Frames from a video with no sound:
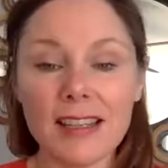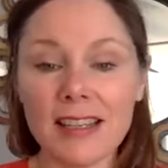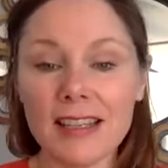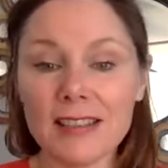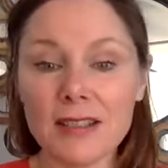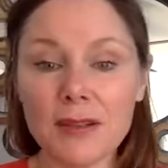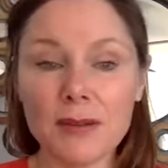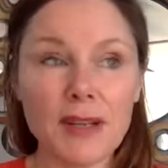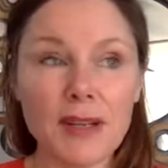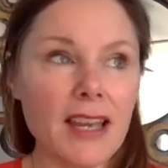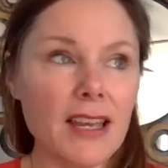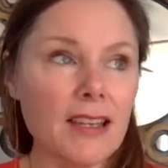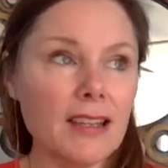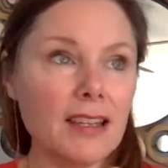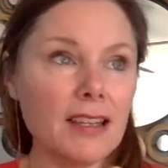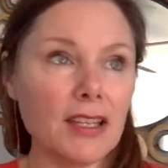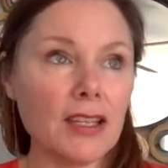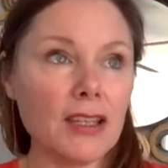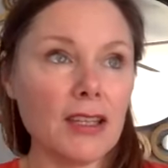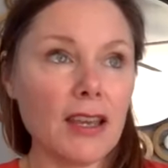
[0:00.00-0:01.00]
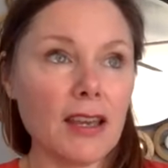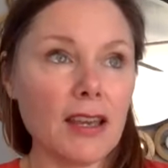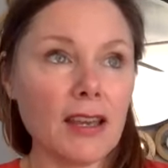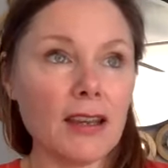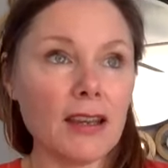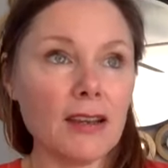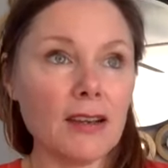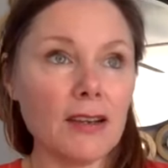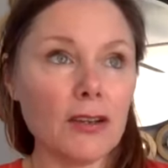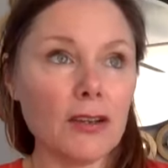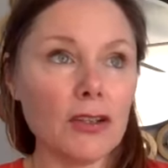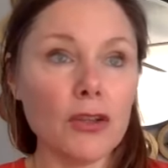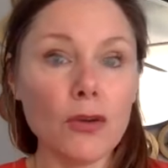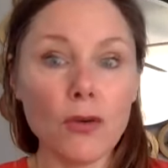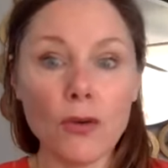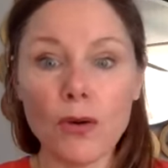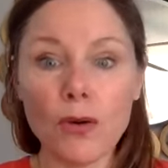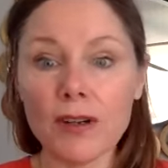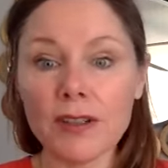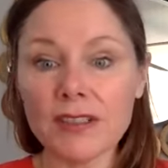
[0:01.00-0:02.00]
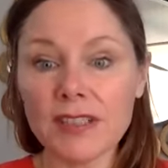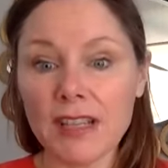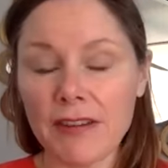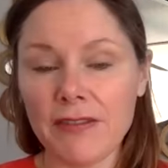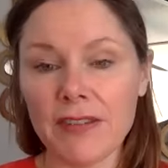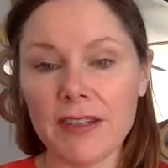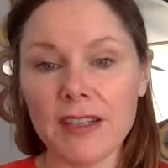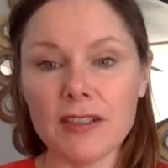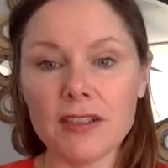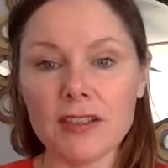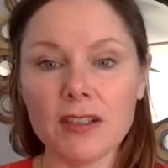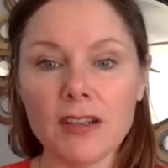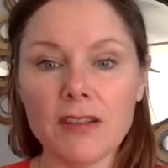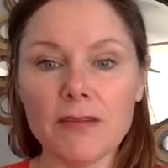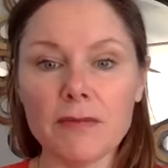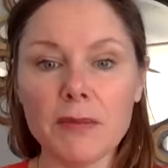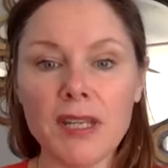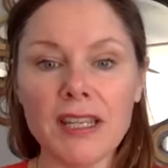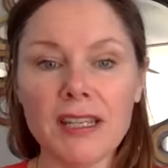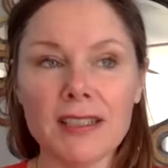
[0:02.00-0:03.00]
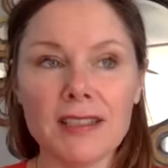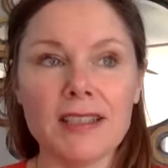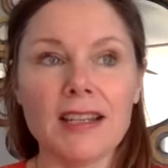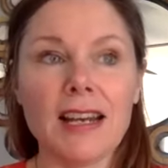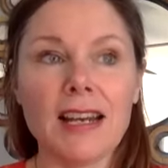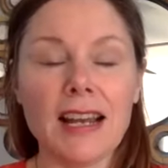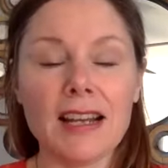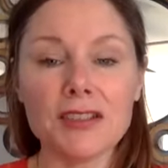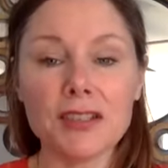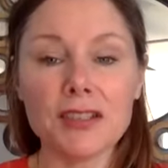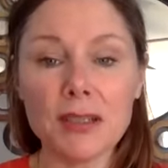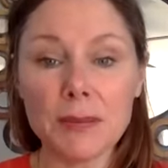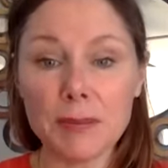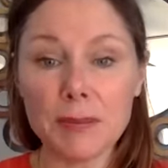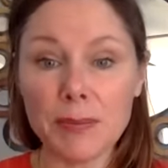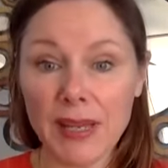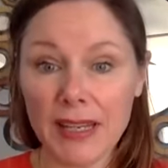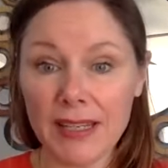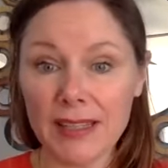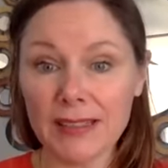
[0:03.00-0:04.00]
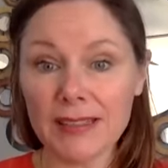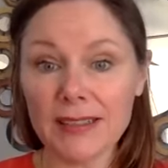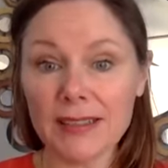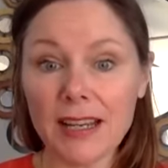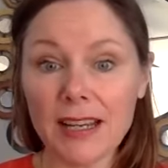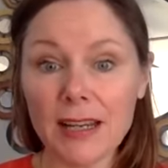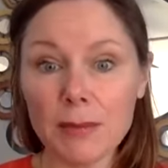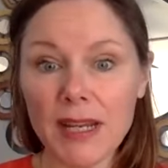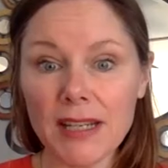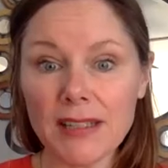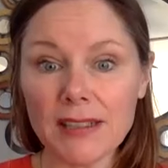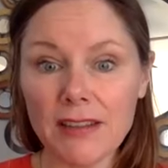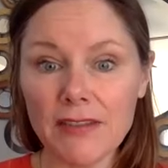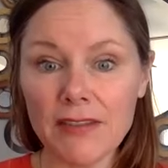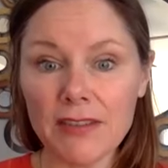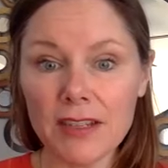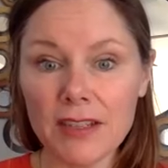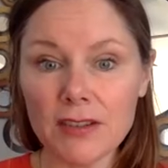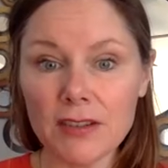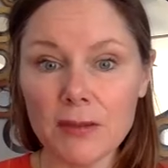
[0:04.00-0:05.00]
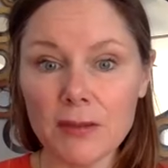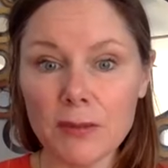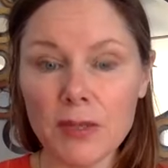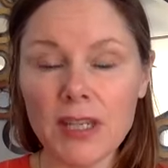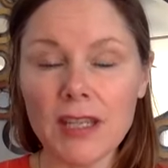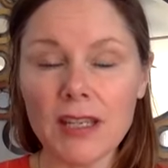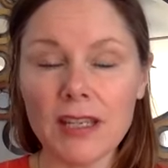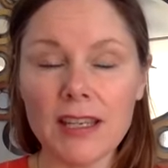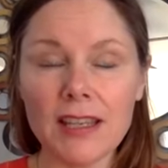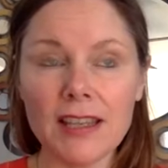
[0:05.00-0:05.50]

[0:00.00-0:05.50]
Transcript: It's okay. Like, your definition of me is not actually based on my definition of me.